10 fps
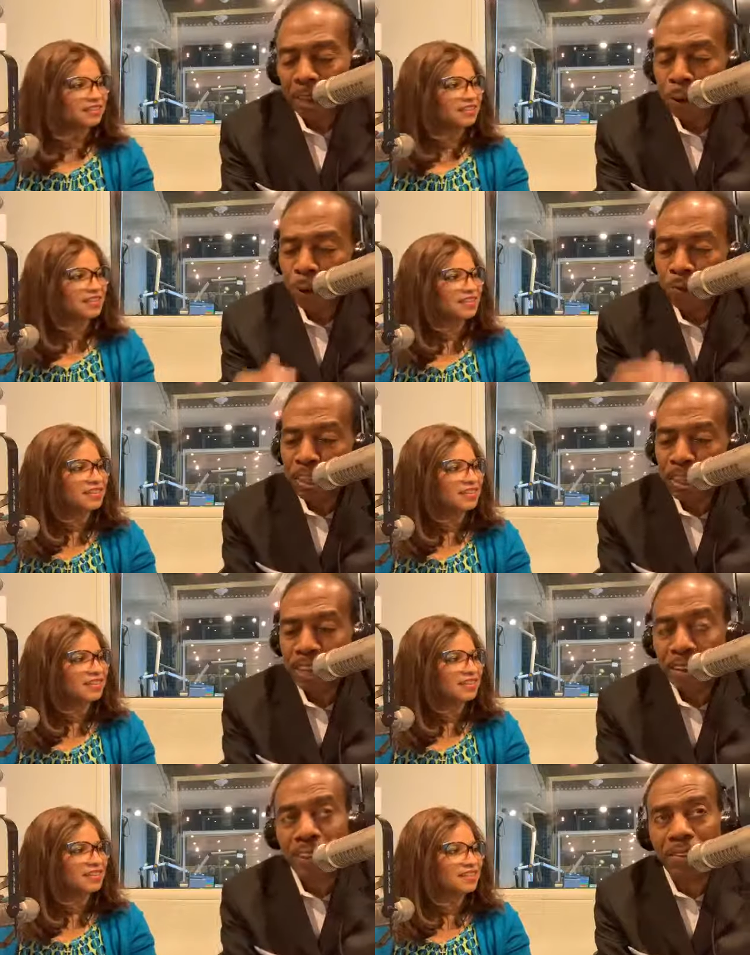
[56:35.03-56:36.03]
Speaker 1: but don't
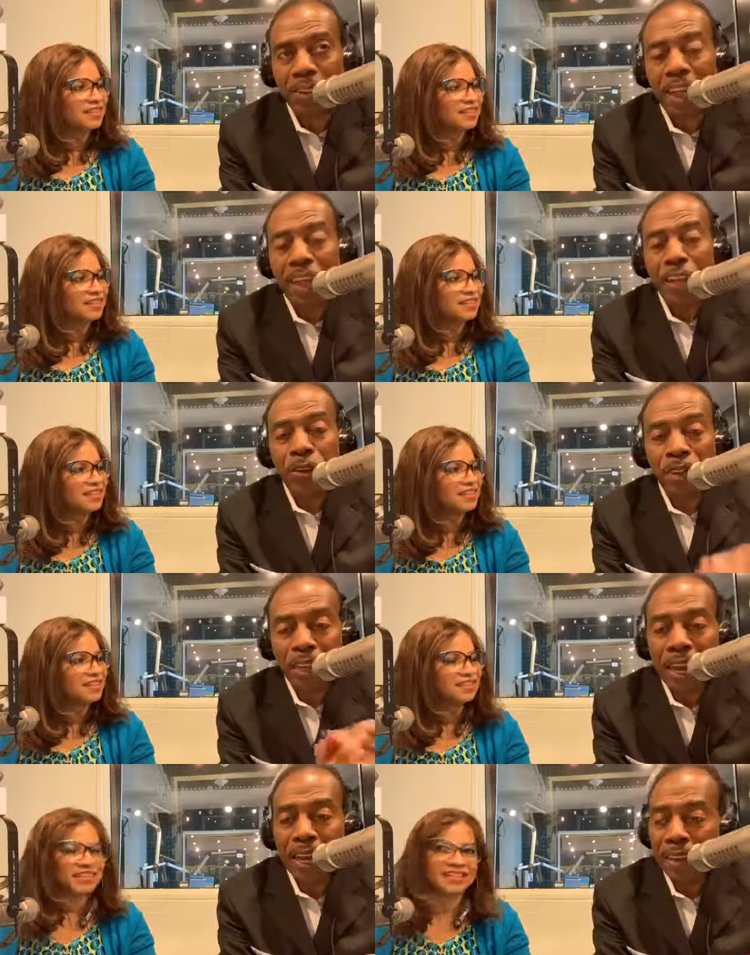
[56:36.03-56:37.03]
forget this. You
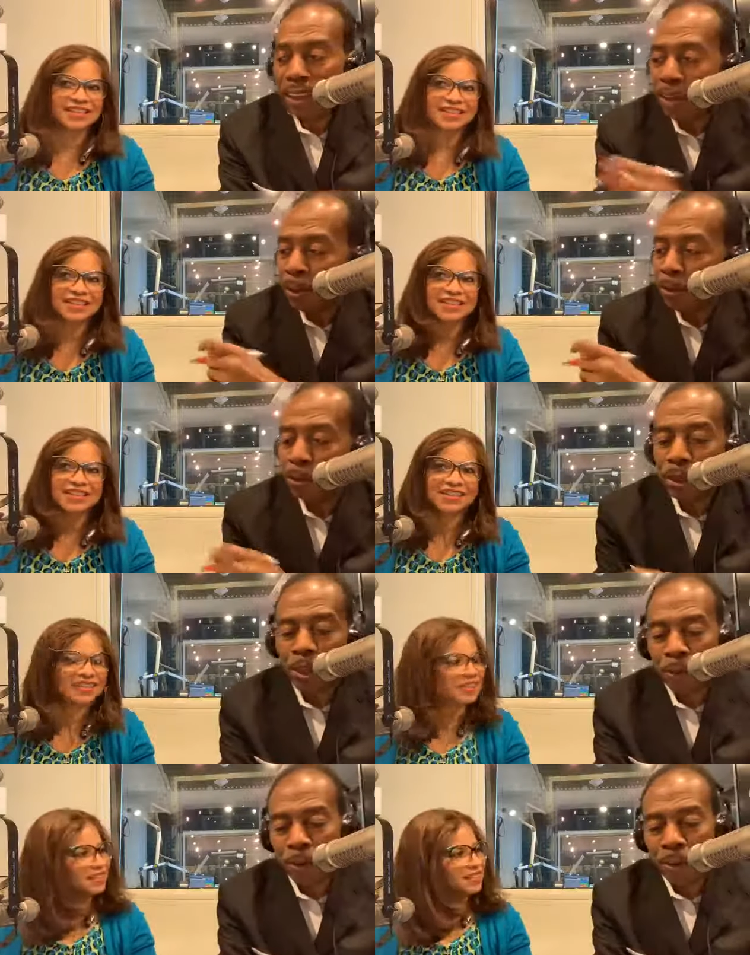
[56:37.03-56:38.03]
got, and I heard you say
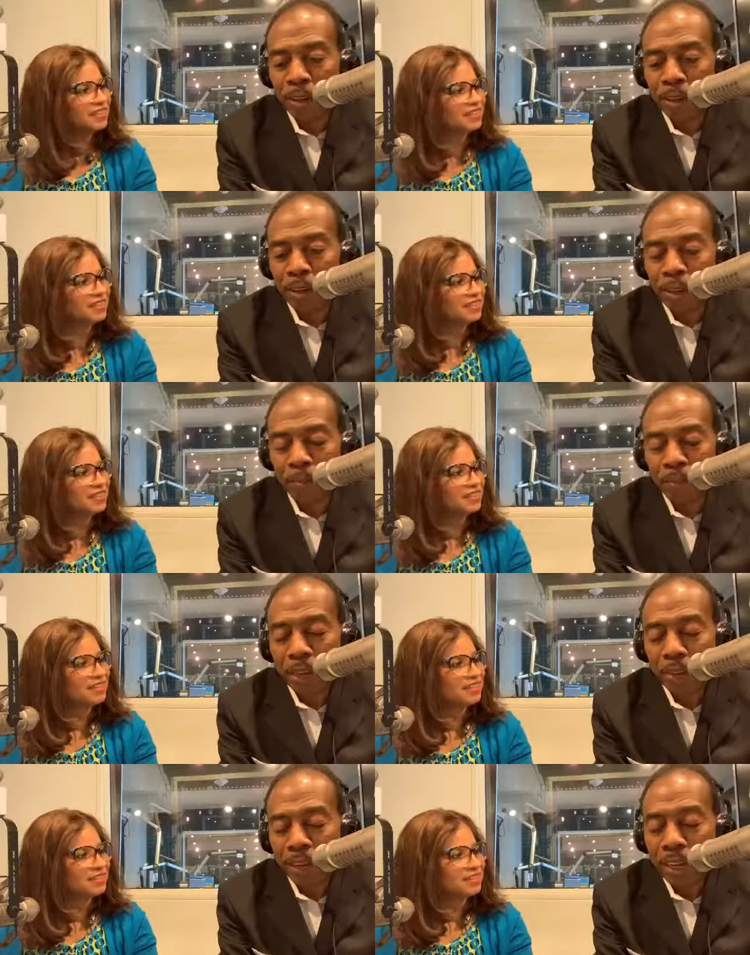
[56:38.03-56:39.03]
the word, uh,
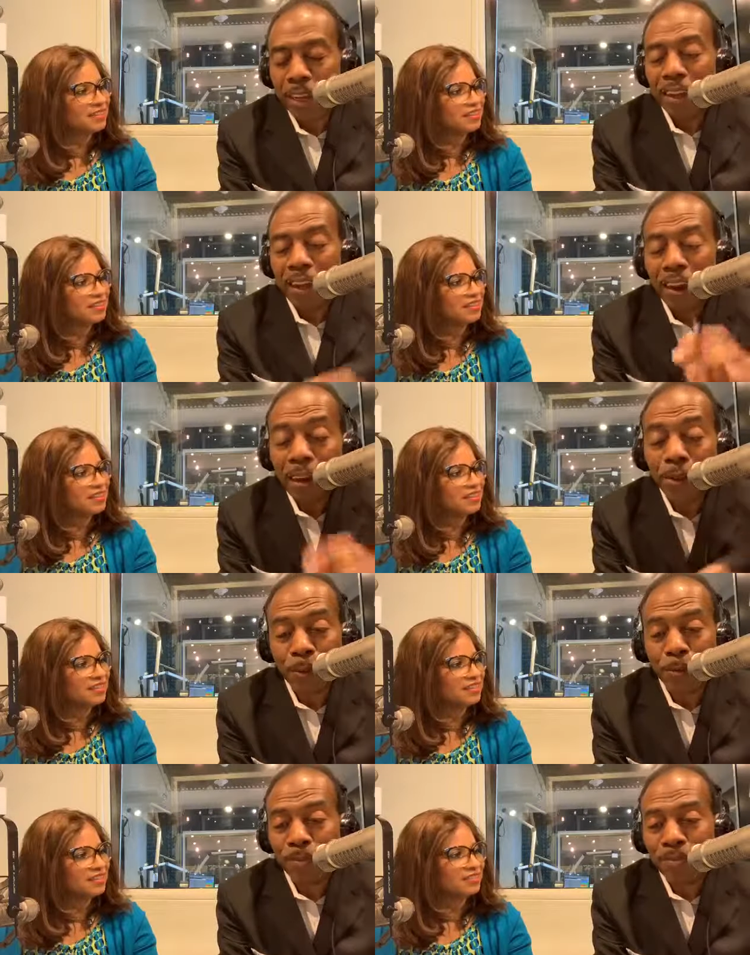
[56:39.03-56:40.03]
Antionette,
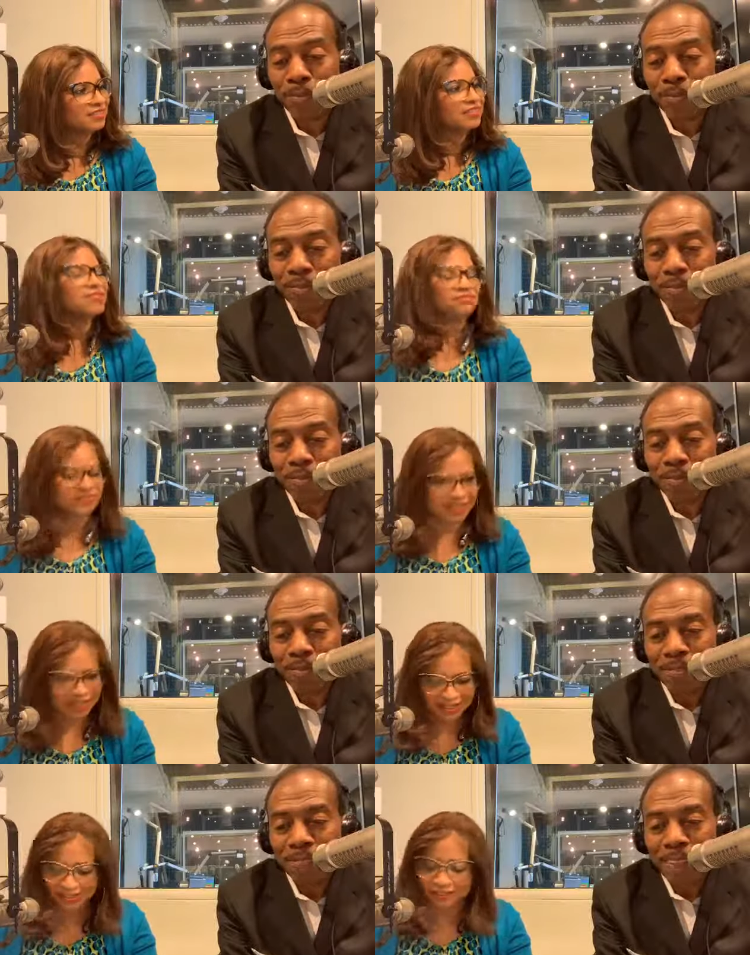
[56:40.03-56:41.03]
hustle.
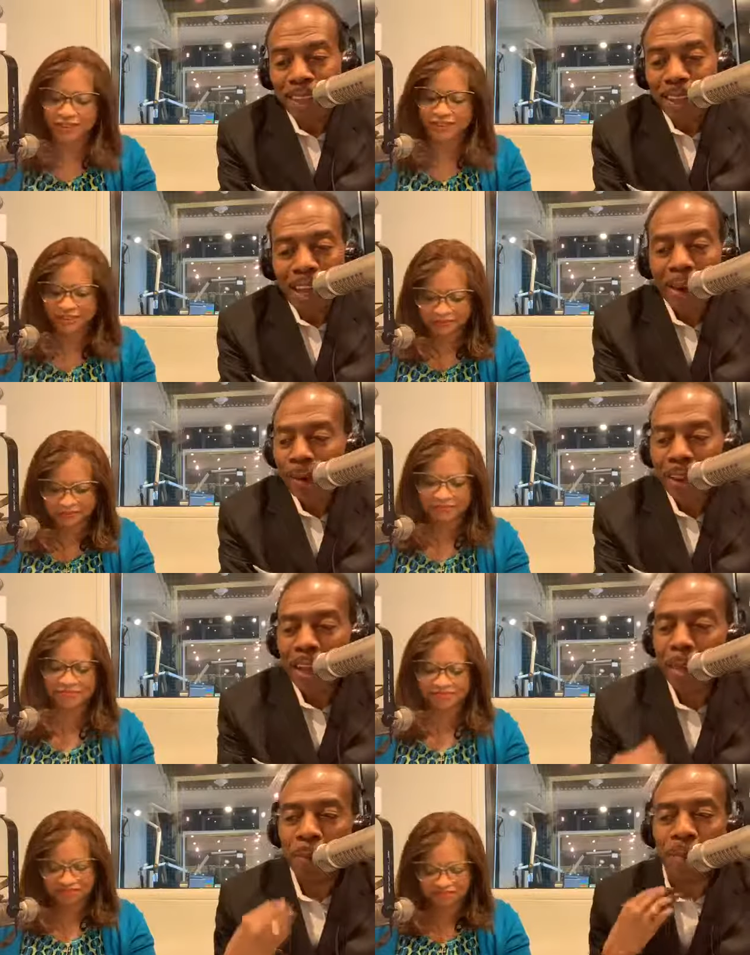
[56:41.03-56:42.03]
Speaker 2: Side hustlers.
Speaker 1: I don't care
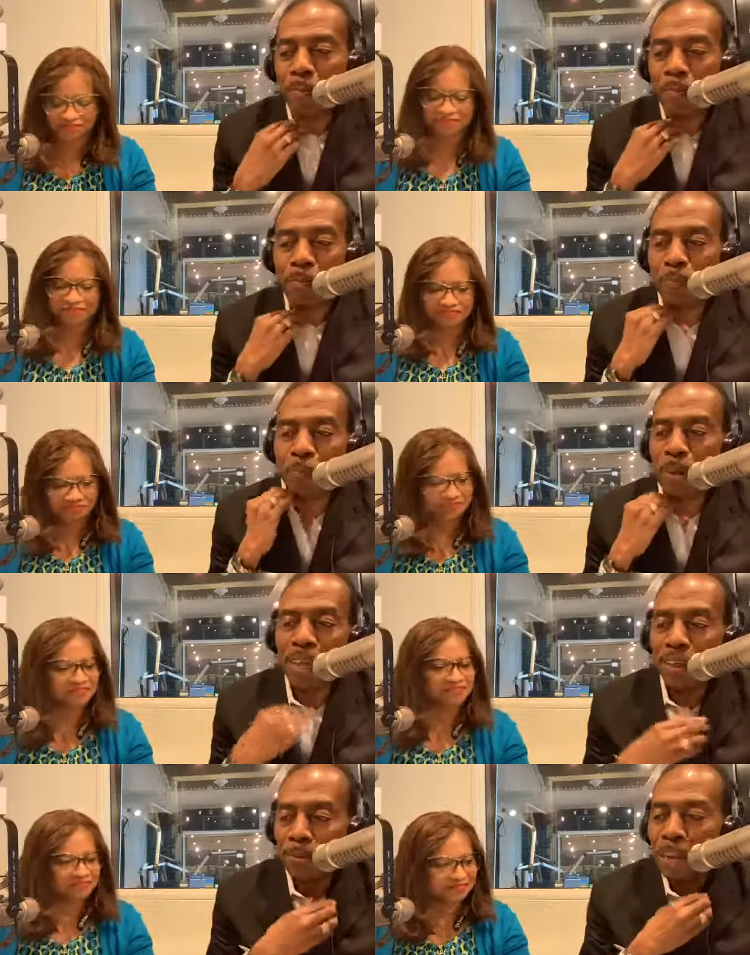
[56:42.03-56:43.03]
how many
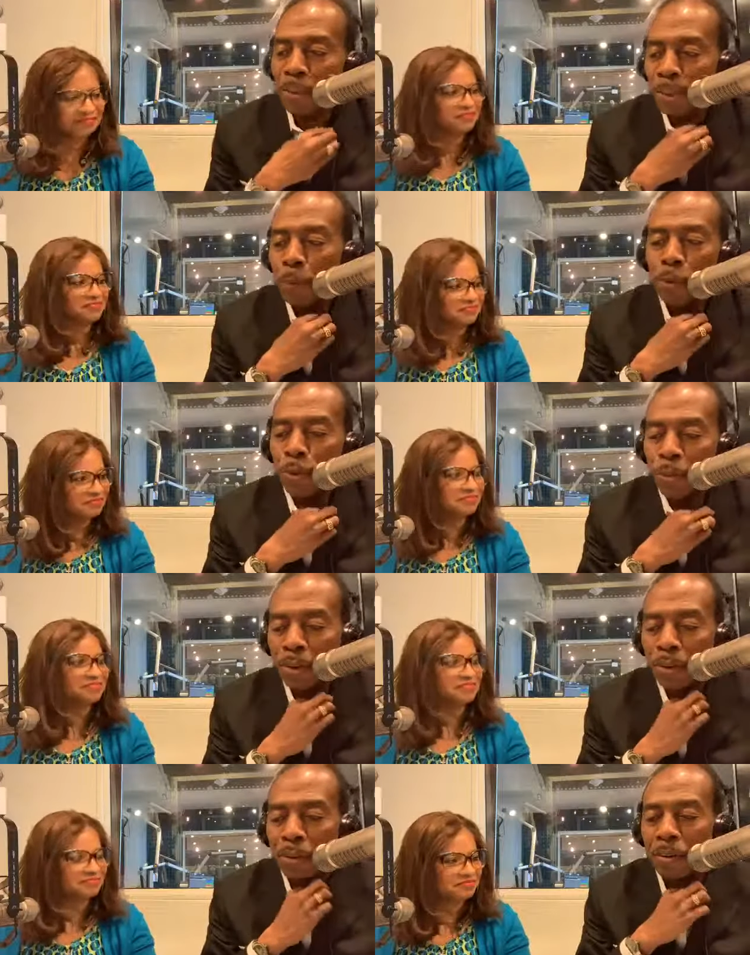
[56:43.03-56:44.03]
pinstripe suits you put
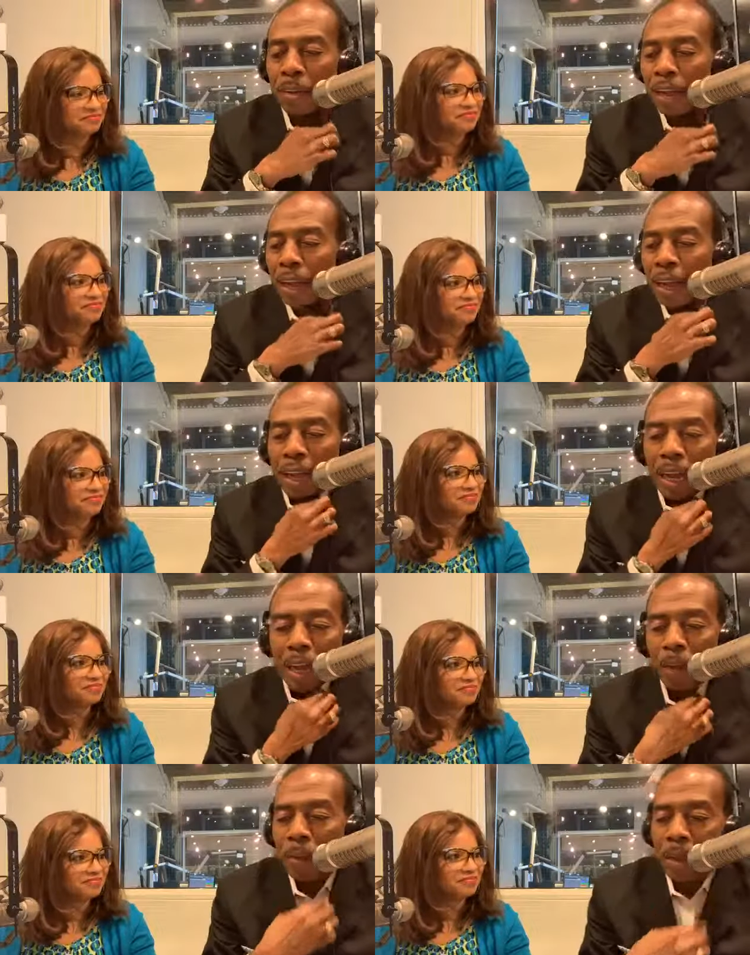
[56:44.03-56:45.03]
on,
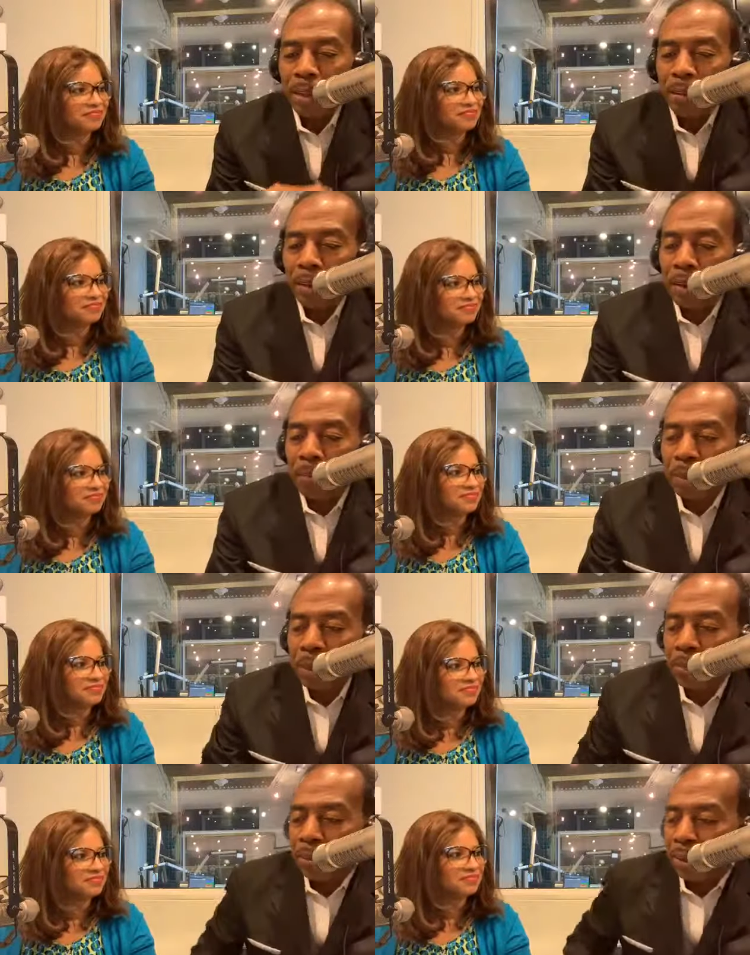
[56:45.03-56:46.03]
how many uh,
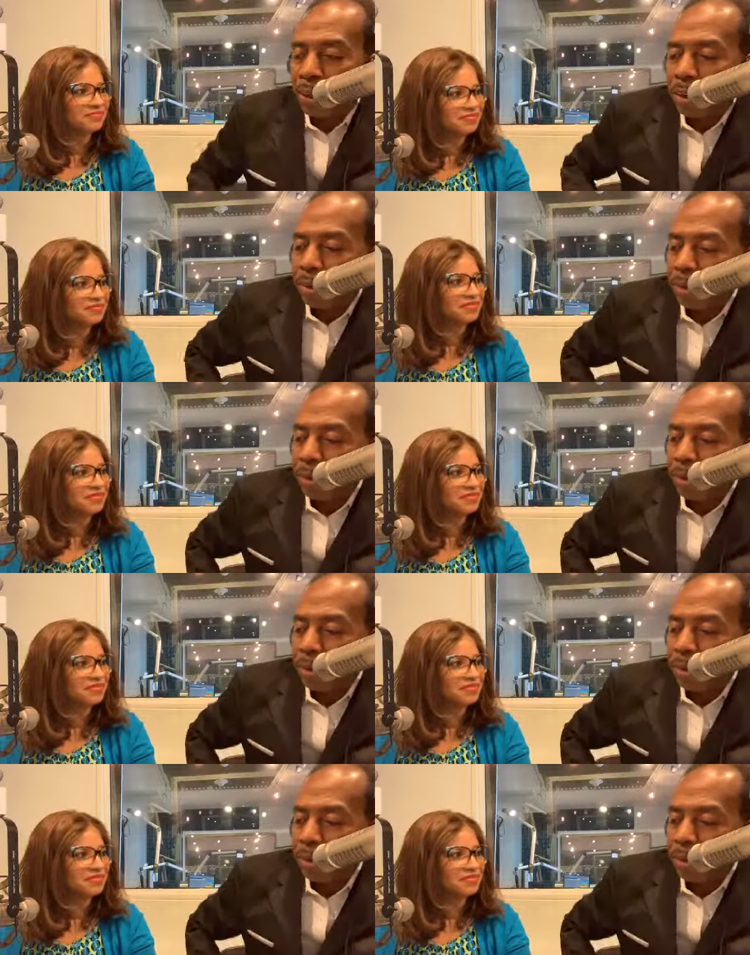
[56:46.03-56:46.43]
belts, uh,